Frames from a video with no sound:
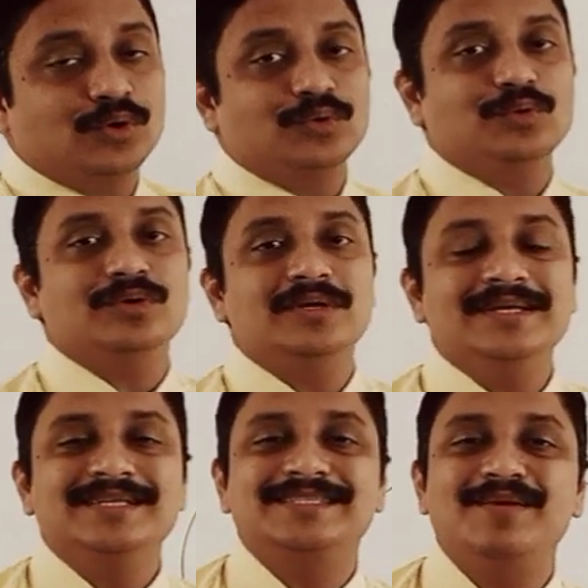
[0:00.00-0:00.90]
to
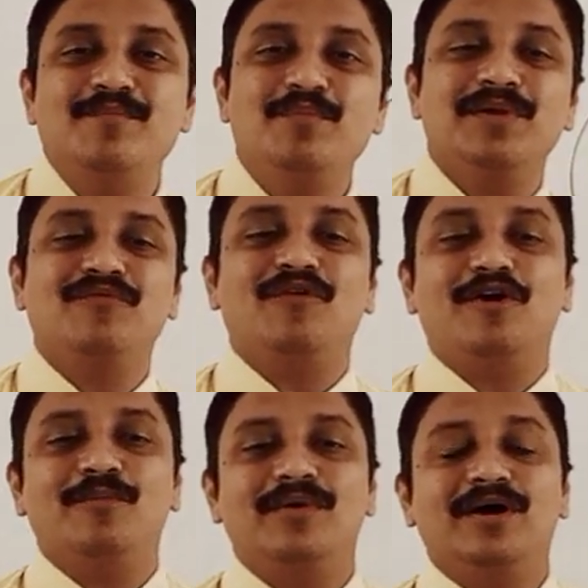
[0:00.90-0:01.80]
simple
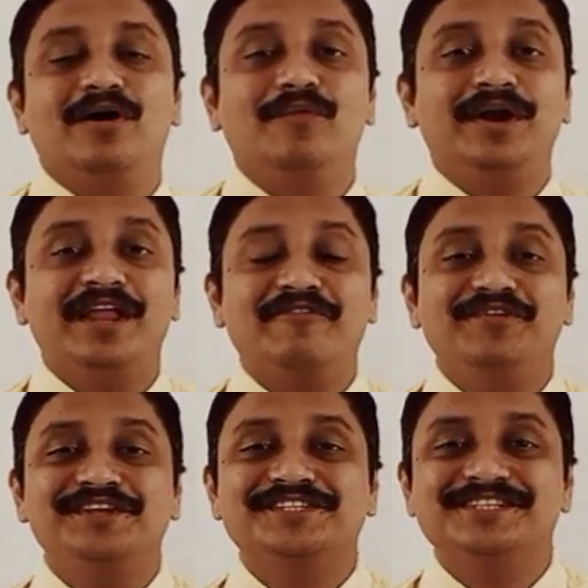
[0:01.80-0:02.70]
form our
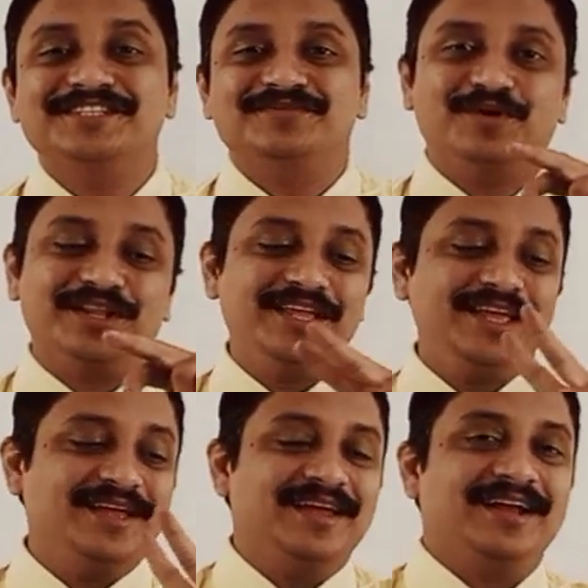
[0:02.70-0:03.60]
definitions for the
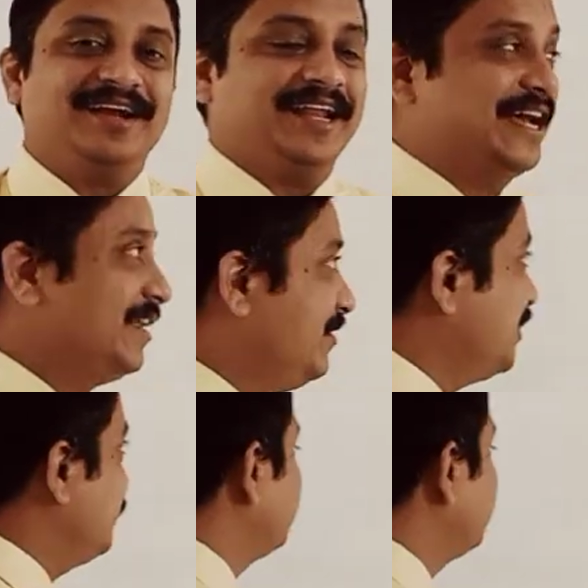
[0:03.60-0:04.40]
derivative.